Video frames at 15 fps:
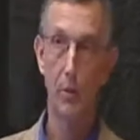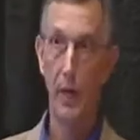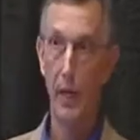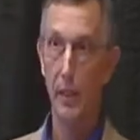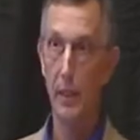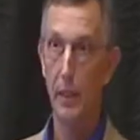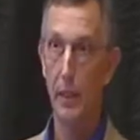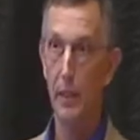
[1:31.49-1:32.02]

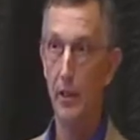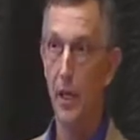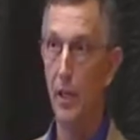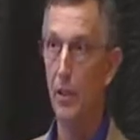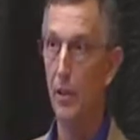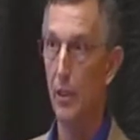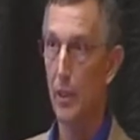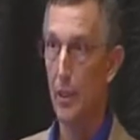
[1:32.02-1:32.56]
BACnet has
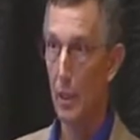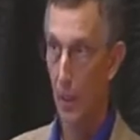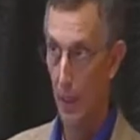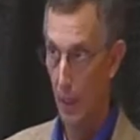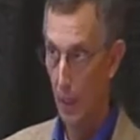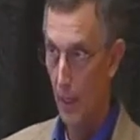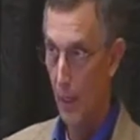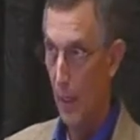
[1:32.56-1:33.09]
actually
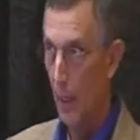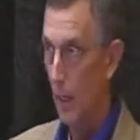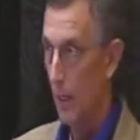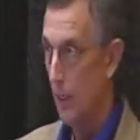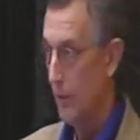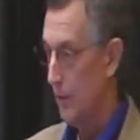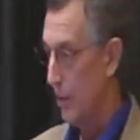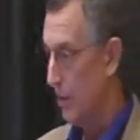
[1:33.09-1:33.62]

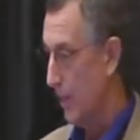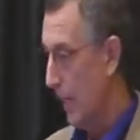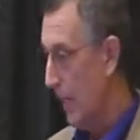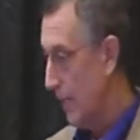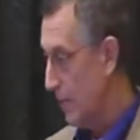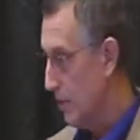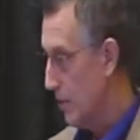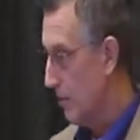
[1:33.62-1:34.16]
just
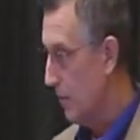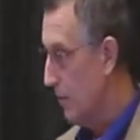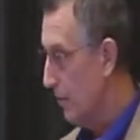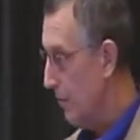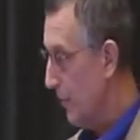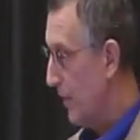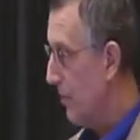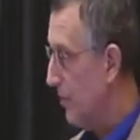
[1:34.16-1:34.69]
added some new
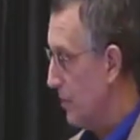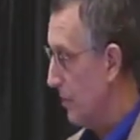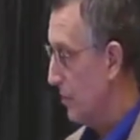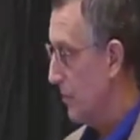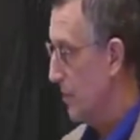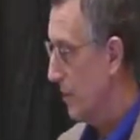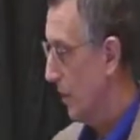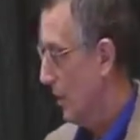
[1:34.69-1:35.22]

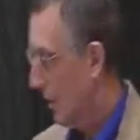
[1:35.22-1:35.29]
features